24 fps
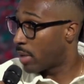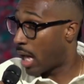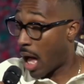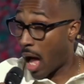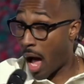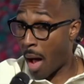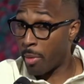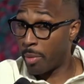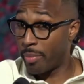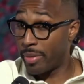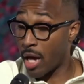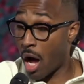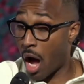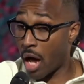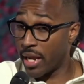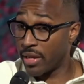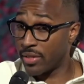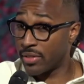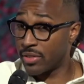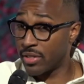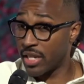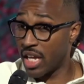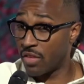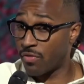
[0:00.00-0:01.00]
I'm gonna be
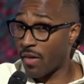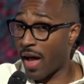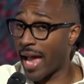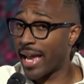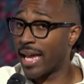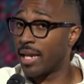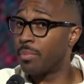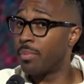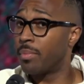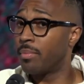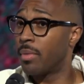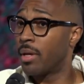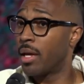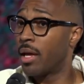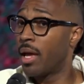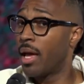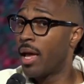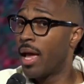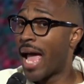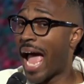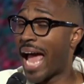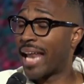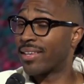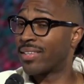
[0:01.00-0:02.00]
honest, if I had
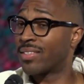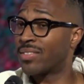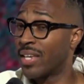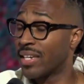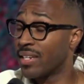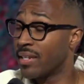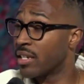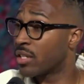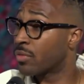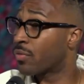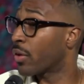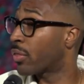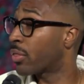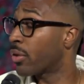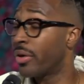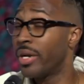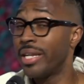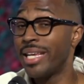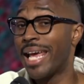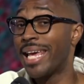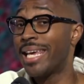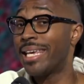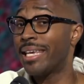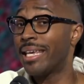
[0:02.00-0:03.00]
had a sickness for
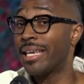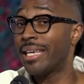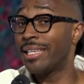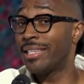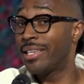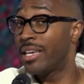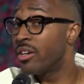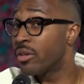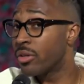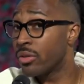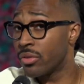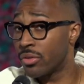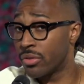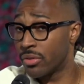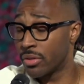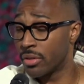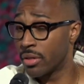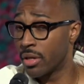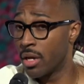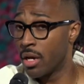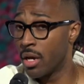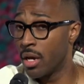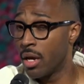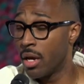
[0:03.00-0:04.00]
38 years
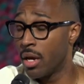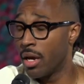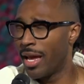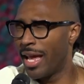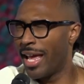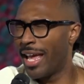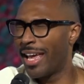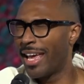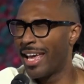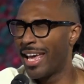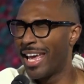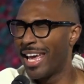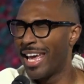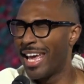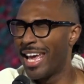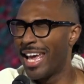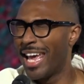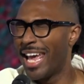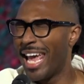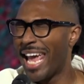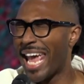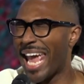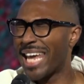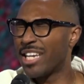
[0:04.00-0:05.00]

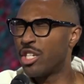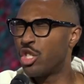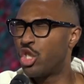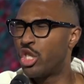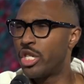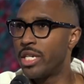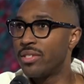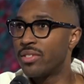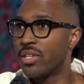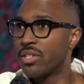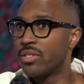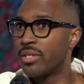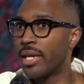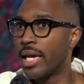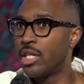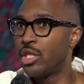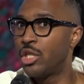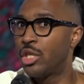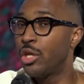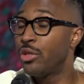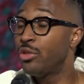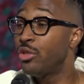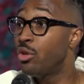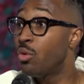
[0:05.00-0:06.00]
and Jesus said,
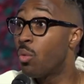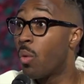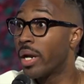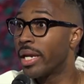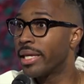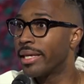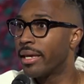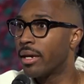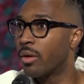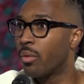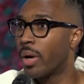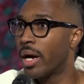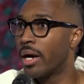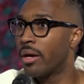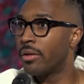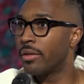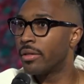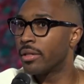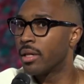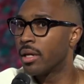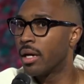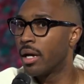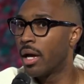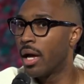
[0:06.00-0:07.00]
do you want to get well?
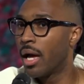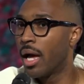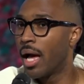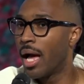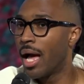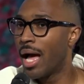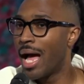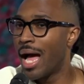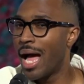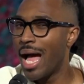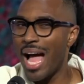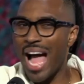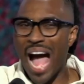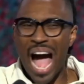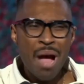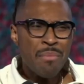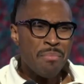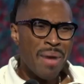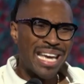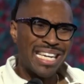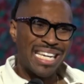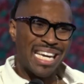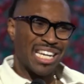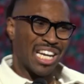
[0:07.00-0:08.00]
I
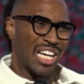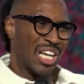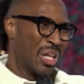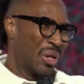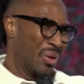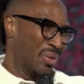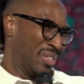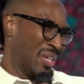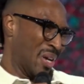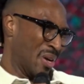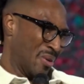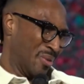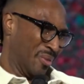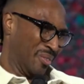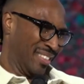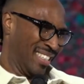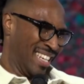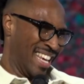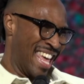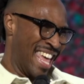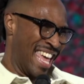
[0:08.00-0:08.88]
might get a little tone.